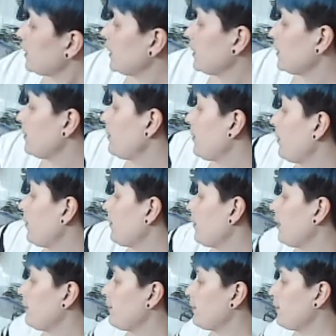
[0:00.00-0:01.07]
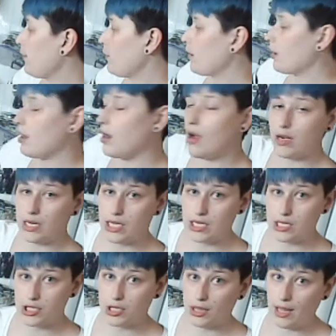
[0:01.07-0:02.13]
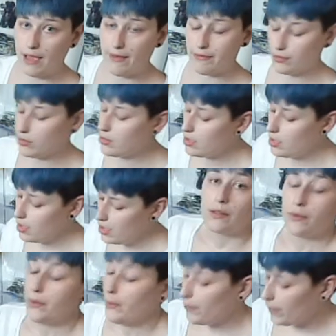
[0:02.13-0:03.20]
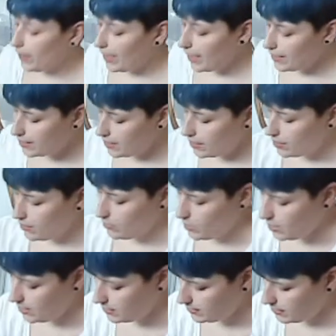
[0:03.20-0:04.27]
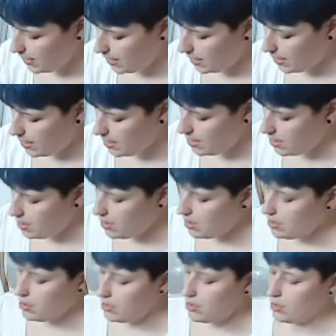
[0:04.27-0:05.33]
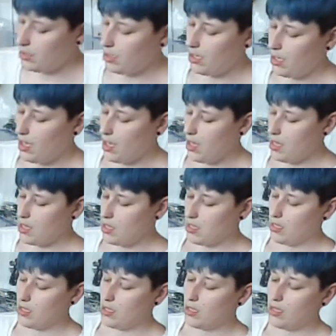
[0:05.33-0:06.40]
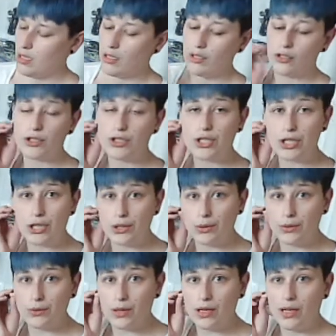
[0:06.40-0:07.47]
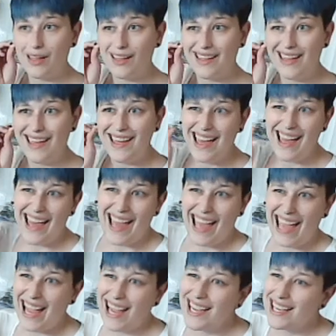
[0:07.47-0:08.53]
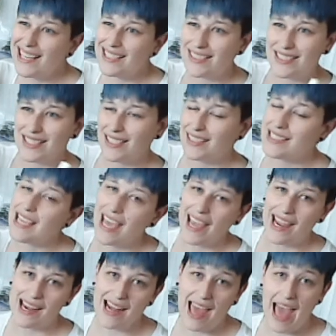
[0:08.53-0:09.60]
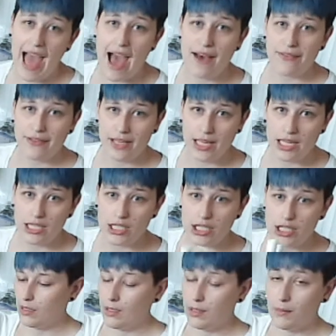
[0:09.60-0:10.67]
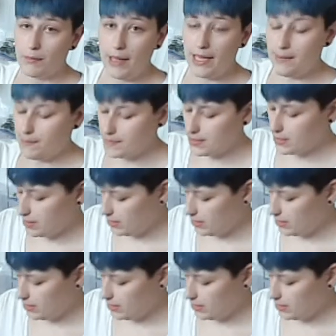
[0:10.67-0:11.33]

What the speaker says: 2, 3, 4 on each level. What I did was I cut 2 8 to 8.5 inch pipes,